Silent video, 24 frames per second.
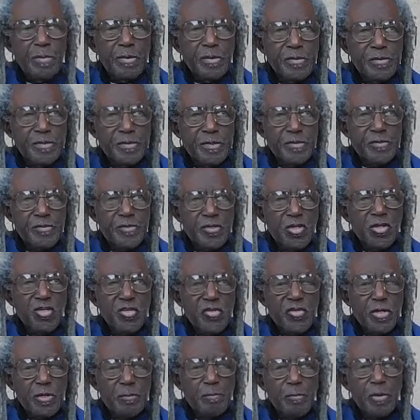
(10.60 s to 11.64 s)

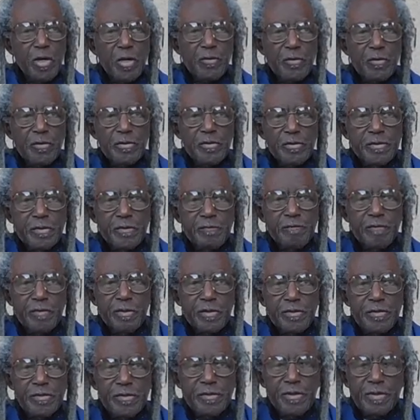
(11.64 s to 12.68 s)
sisters and brothers of
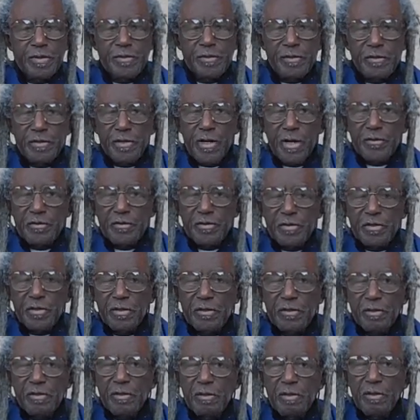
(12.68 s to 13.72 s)
this
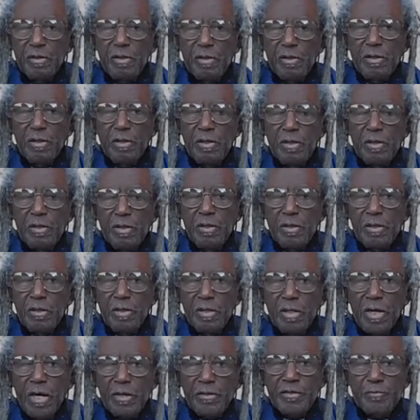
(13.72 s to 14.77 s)
international
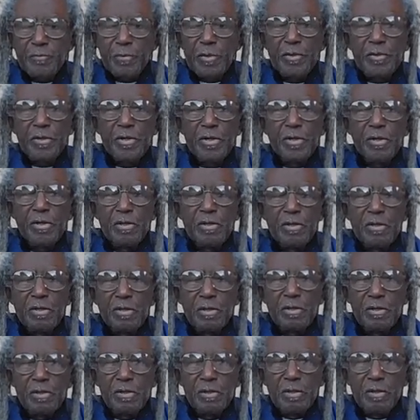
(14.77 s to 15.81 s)
diaspora
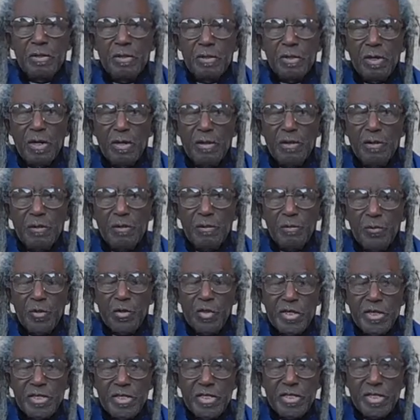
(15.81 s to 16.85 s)
and
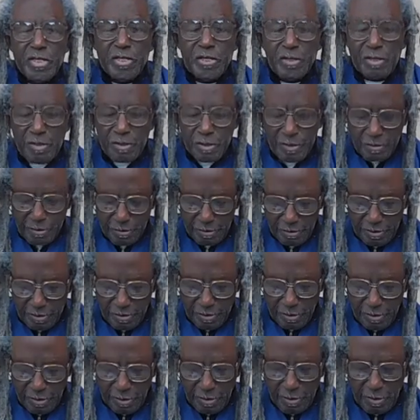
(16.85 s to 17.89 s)
community
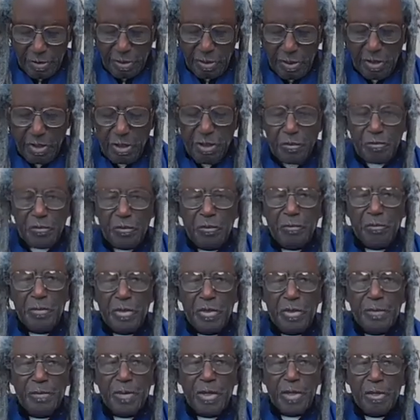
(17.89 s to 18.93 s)
here in
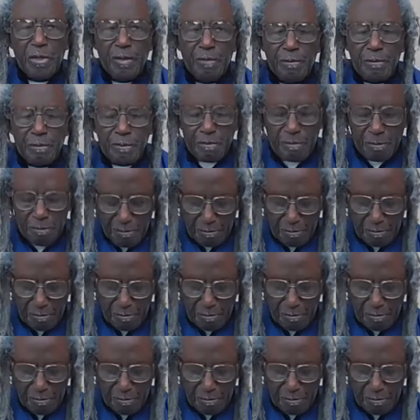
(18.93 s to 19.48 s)
Birmingham.